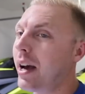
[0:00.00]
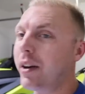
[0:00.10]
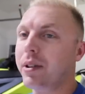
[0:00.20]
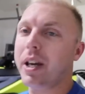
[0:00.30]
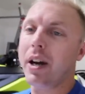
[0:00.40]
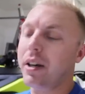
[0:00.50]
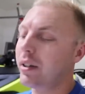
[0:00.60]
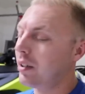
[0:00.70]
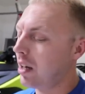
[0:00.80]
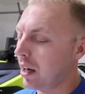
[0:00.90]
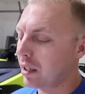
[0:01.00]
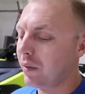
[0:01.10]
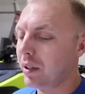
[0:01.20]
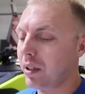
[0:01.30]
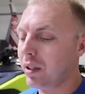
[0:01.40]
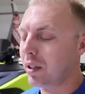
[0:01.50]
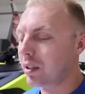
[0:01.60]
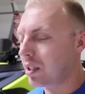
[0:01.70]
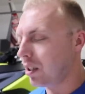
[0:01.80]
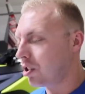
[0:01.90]
I don't care. I'll give you,
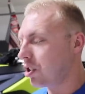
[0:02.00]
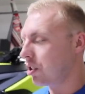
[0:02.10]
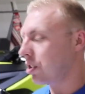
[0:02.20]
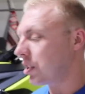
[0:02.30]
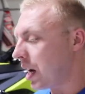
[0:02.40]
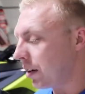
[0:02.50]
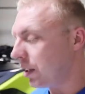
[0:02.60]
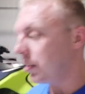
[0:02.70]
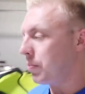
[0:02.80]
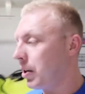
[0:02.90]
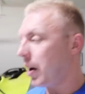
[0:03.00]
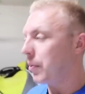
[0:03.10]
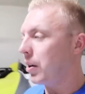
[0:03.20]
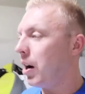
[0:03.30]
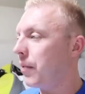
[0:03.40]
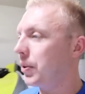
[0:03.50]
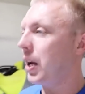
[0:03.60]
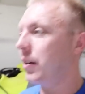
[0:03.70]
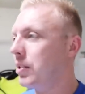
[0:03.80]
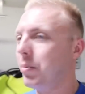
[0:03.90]
send the shirt just how it is, but I wanna offer
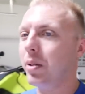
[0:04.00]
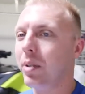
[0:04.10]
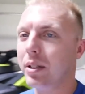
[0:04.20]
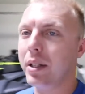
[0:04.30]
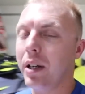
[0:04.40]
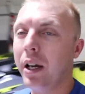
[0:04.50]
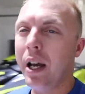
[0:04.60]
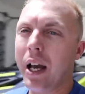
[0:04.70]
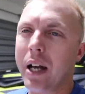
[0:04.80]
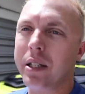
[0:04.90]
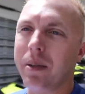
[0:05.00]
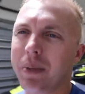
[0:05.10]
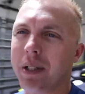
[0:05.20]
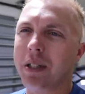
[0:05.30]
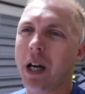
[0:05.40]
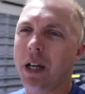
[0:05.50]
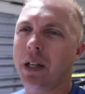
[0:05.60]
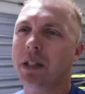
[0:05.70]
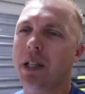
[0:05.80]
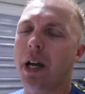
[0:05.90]
that. If somebody wants to have something signed,
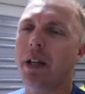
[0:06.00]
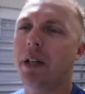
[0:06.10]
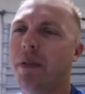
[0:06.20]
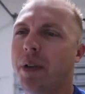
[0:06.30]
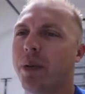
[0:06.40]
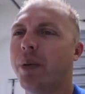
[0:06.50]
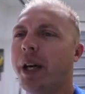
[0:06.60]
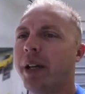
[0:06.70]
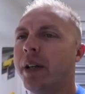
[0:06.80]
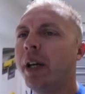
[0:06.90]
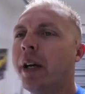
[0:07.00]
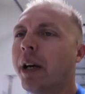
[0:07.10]
I'll sign it if they win.